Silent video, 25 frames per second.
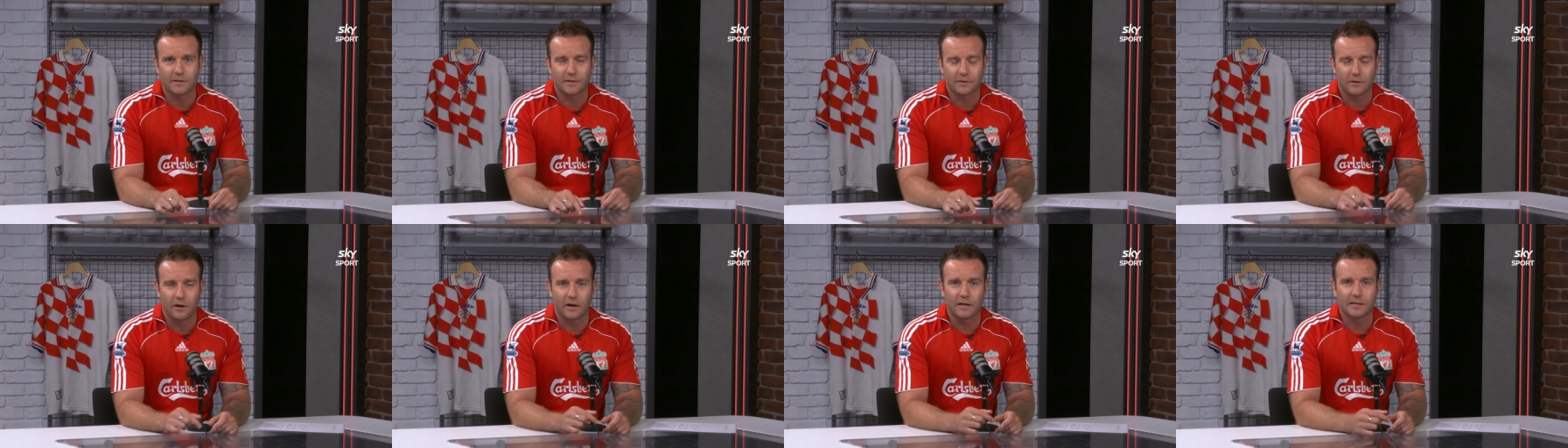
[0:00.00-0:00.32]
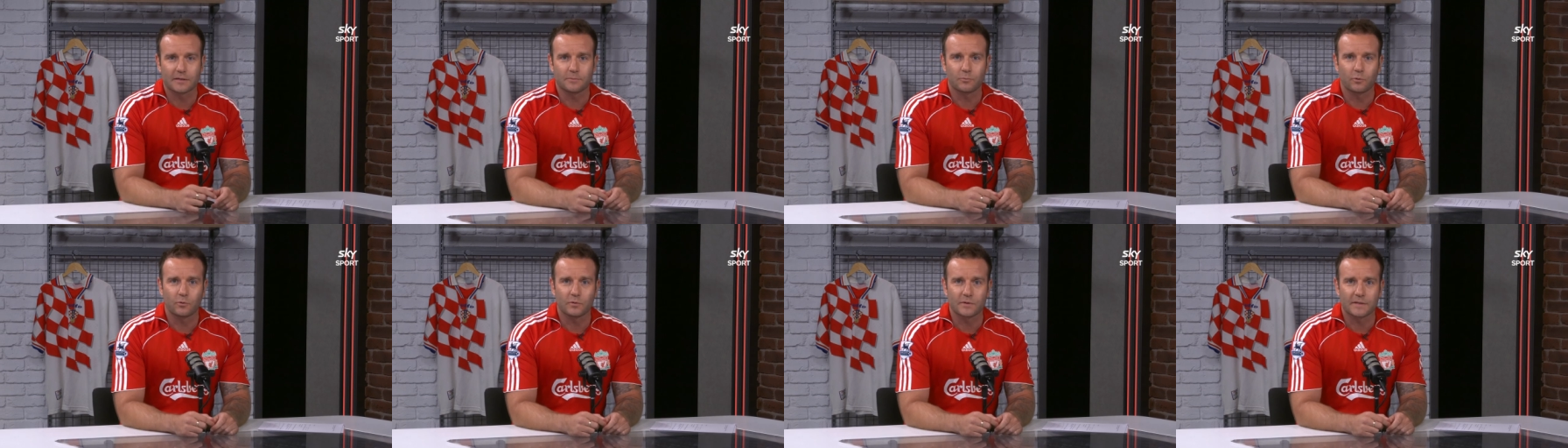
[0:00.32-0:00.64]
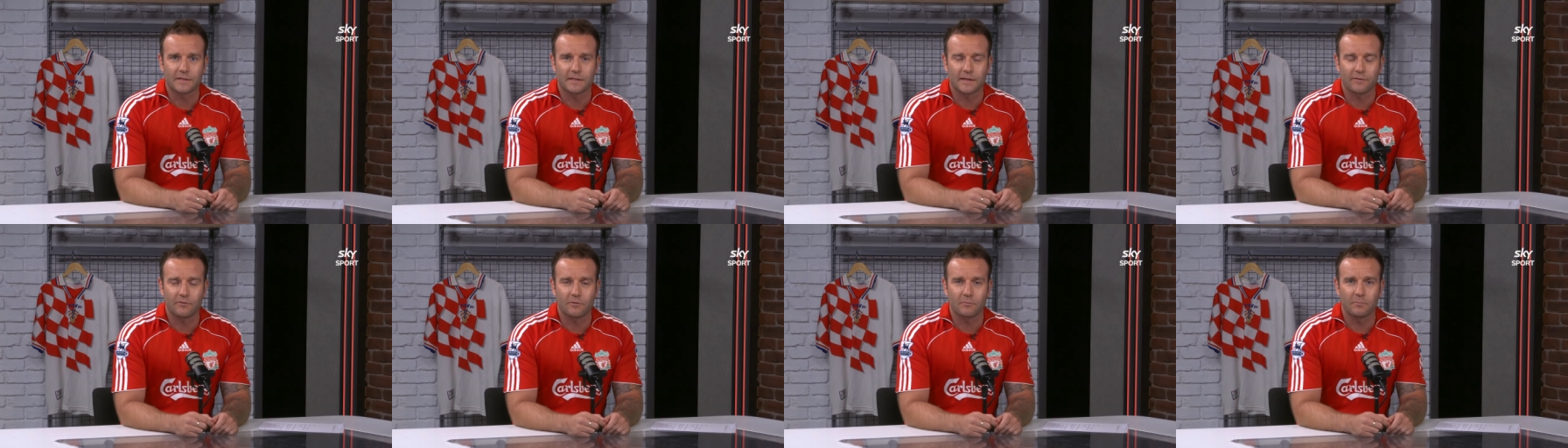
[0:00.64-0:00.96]
Sky
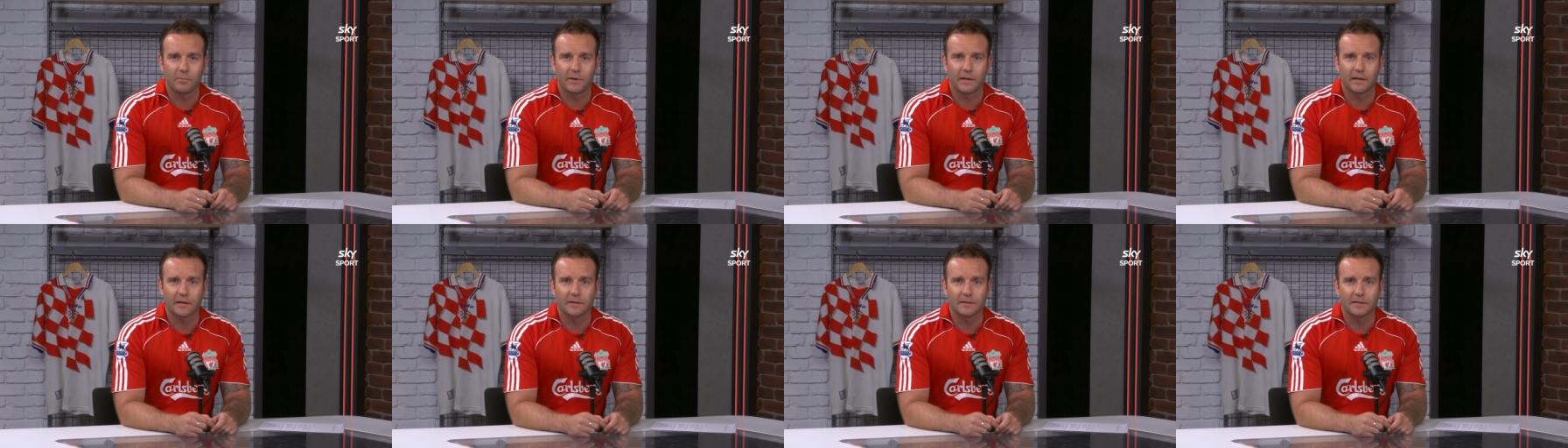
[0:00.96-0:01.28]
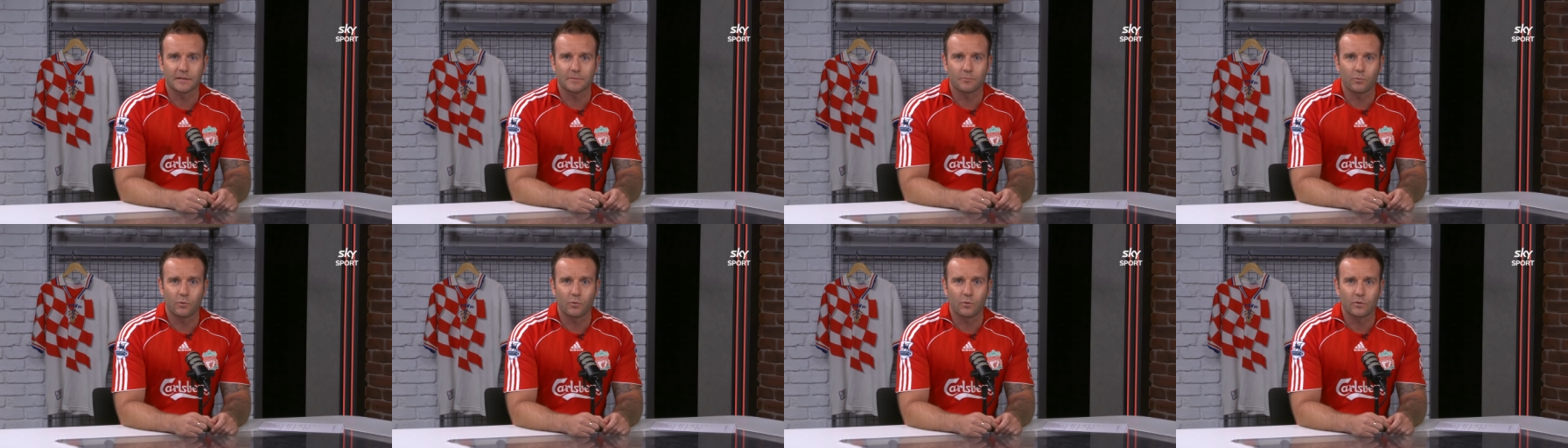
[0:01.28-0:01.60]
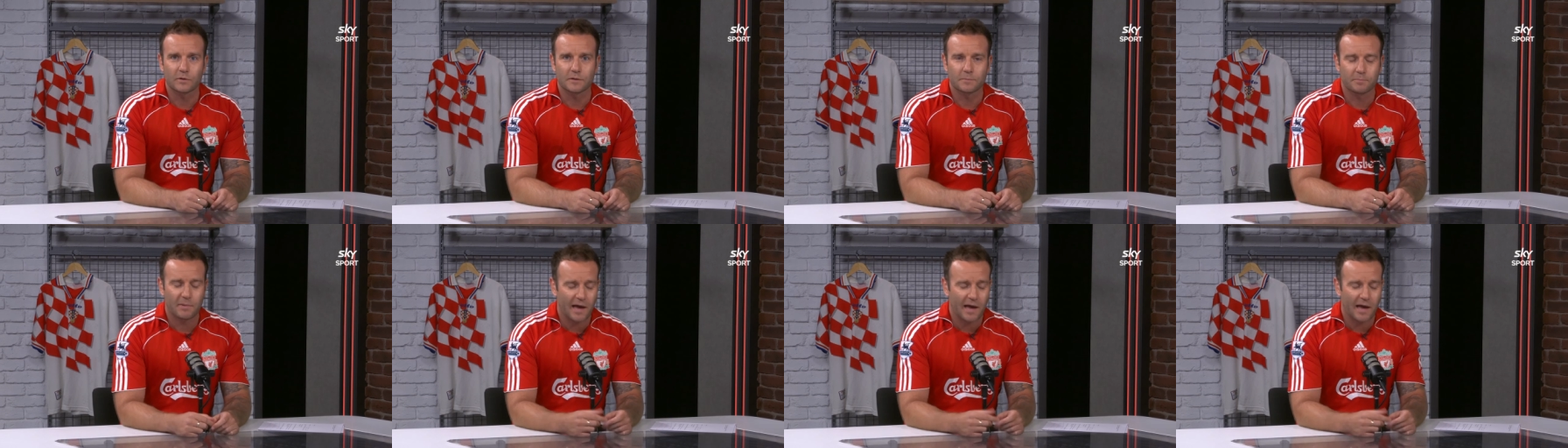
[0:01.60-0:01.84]
Sports 7 bn Sports.